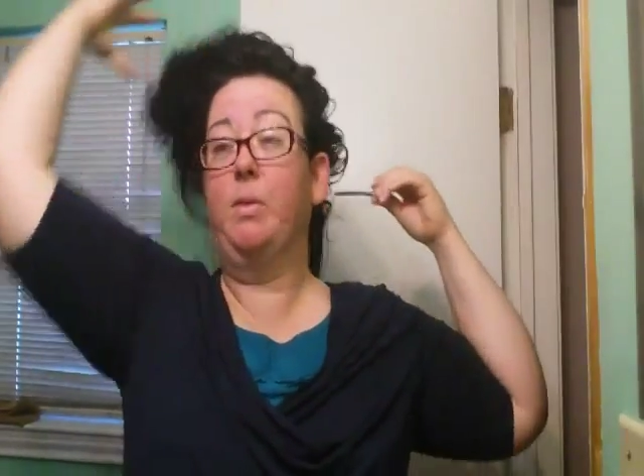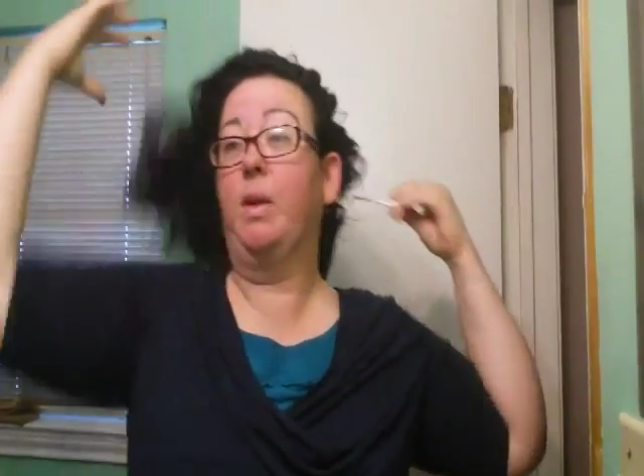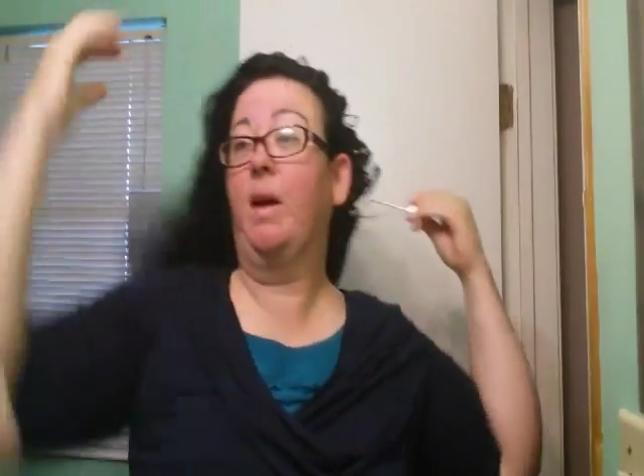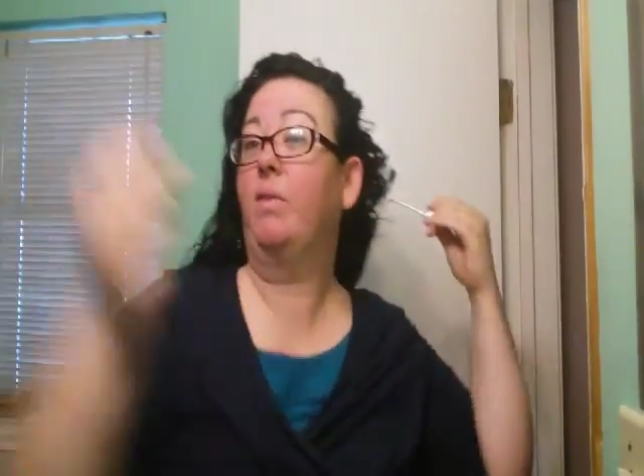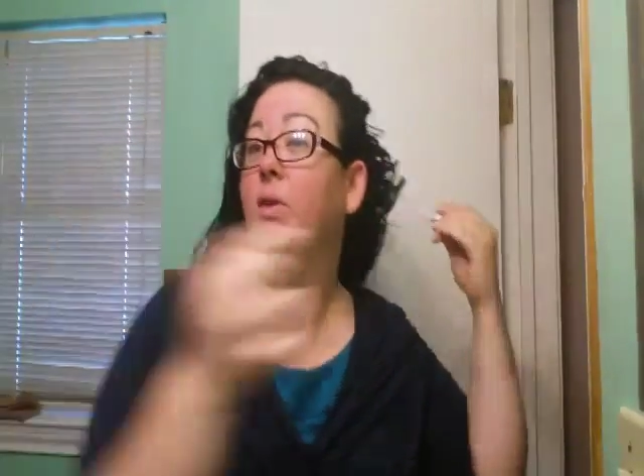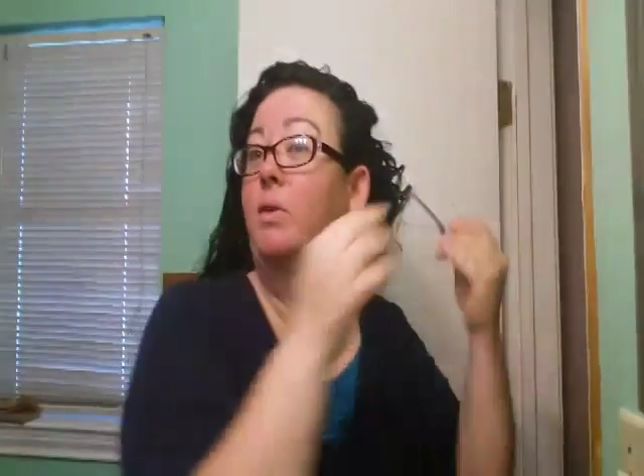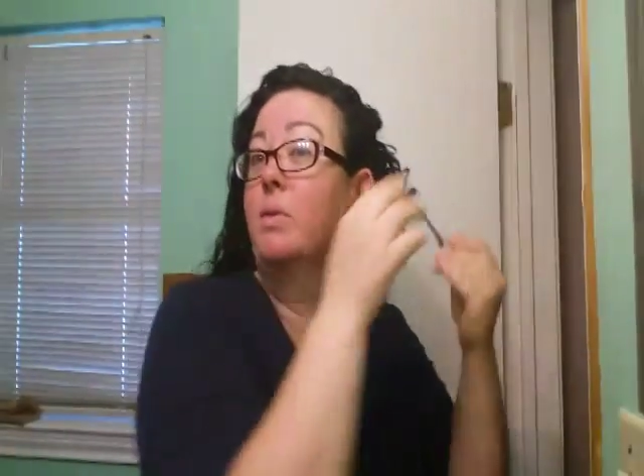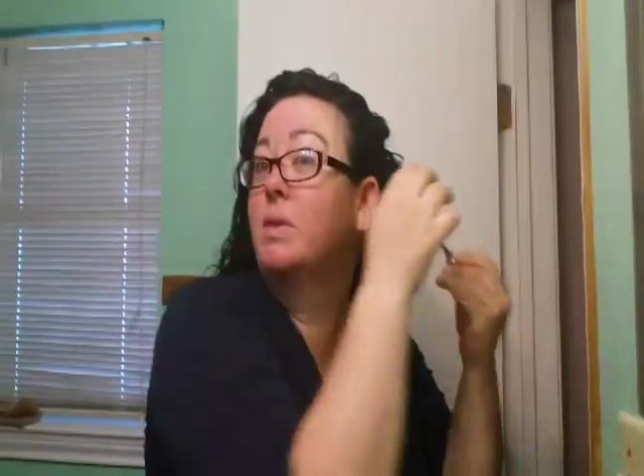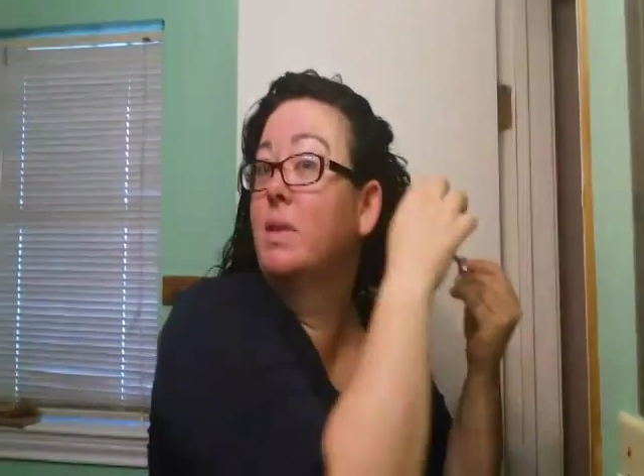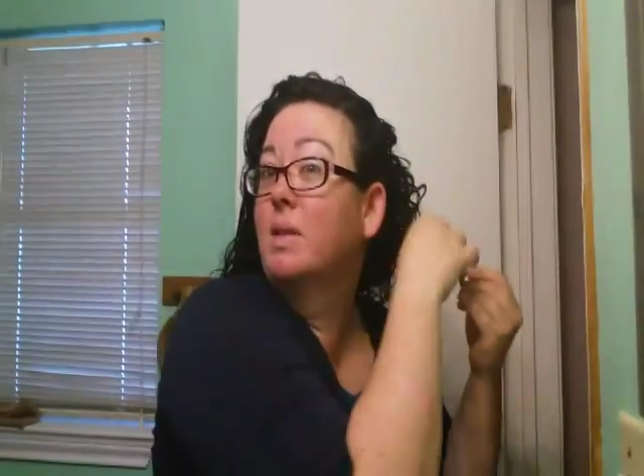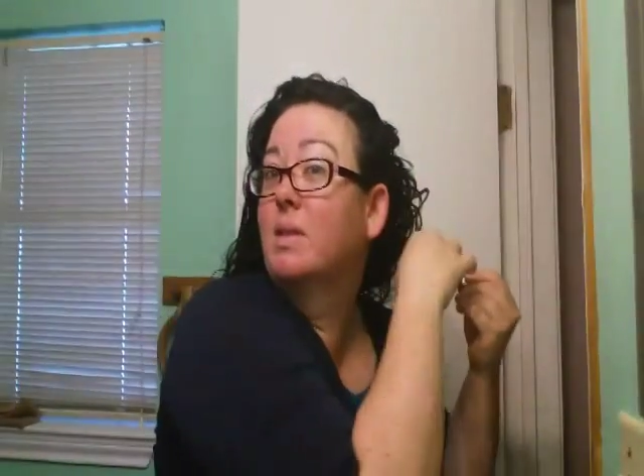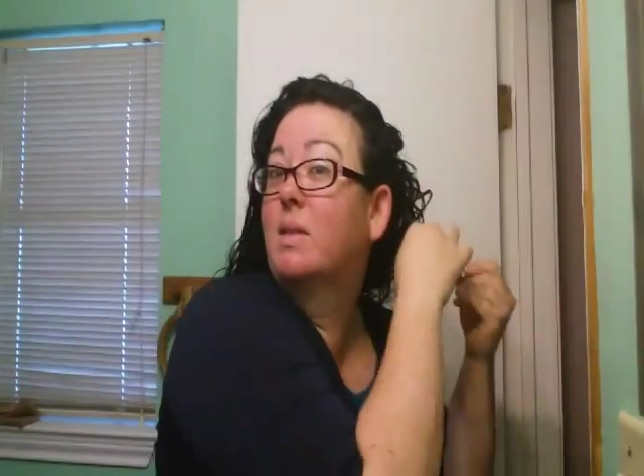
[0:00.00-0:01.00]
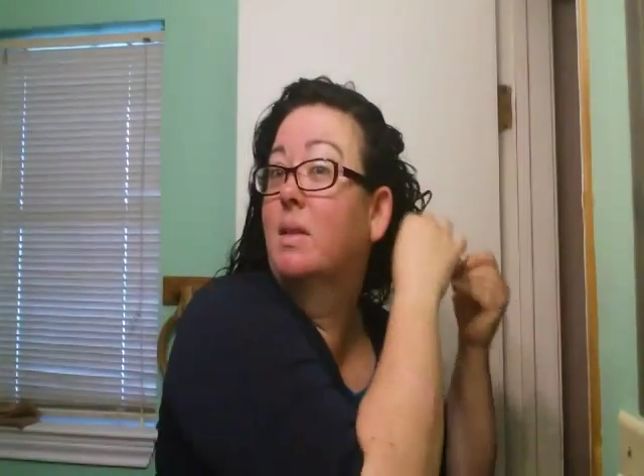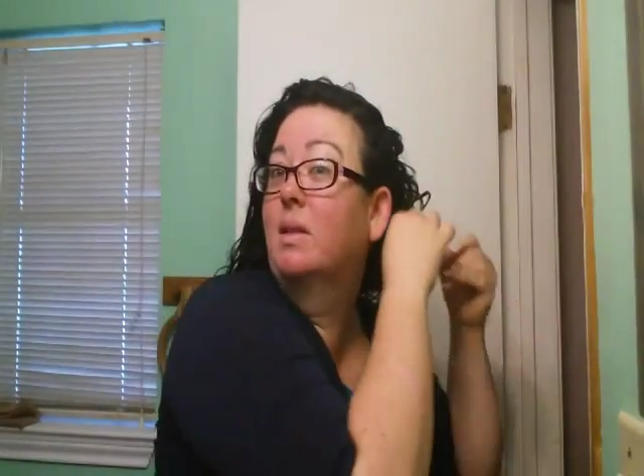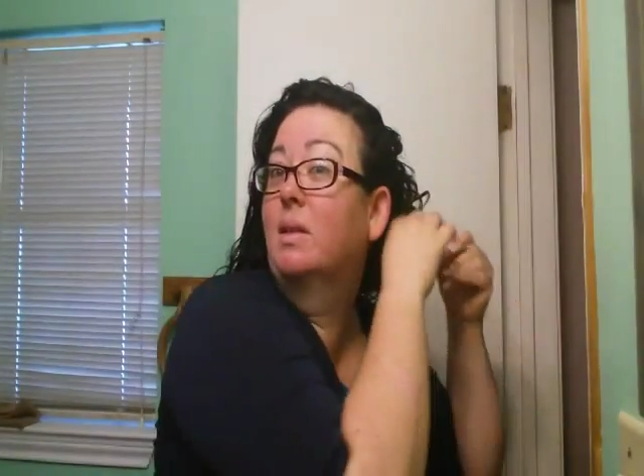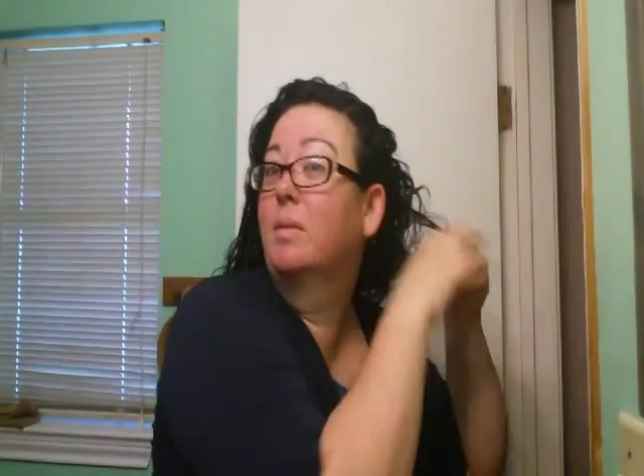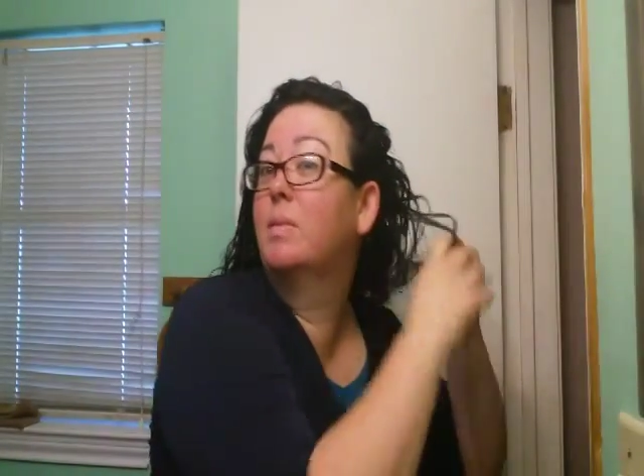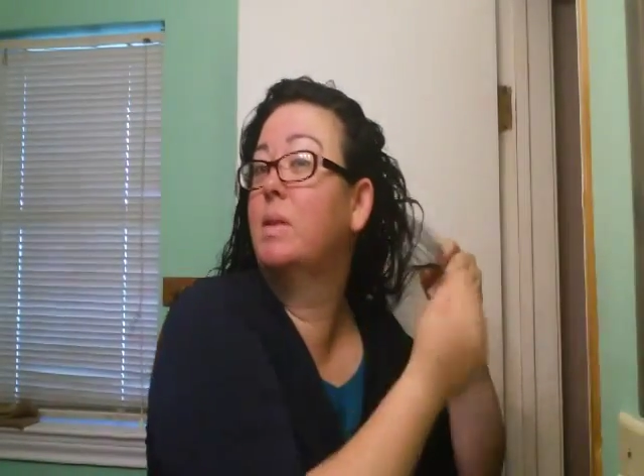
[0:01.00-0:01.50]
You wouldn't have to use these
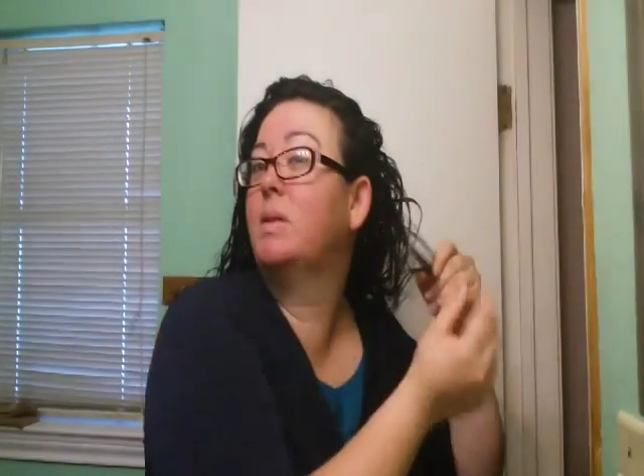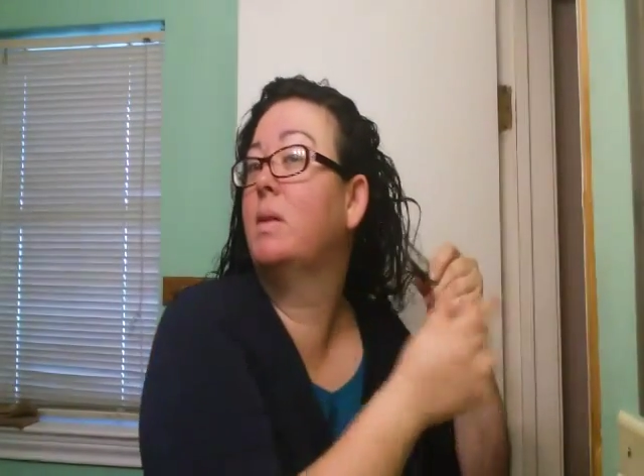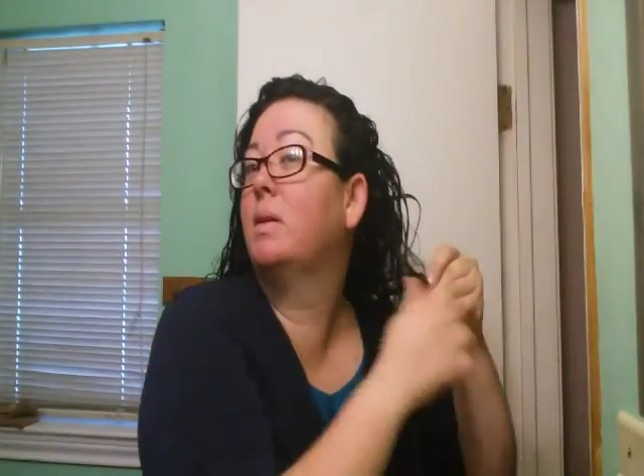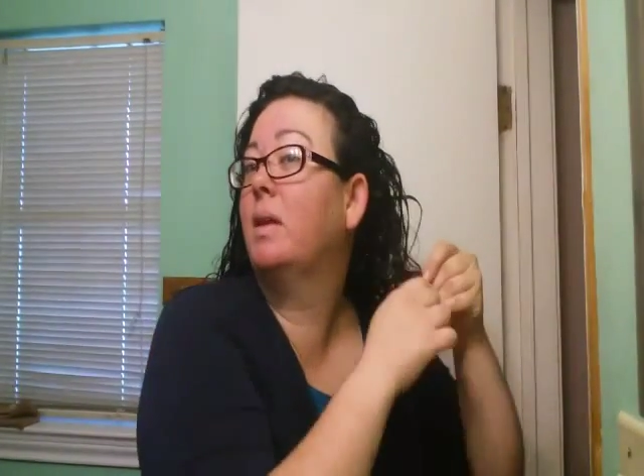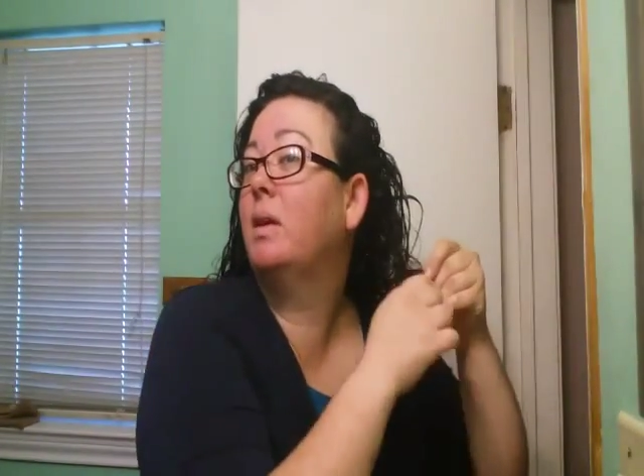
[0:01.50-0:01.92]
clips.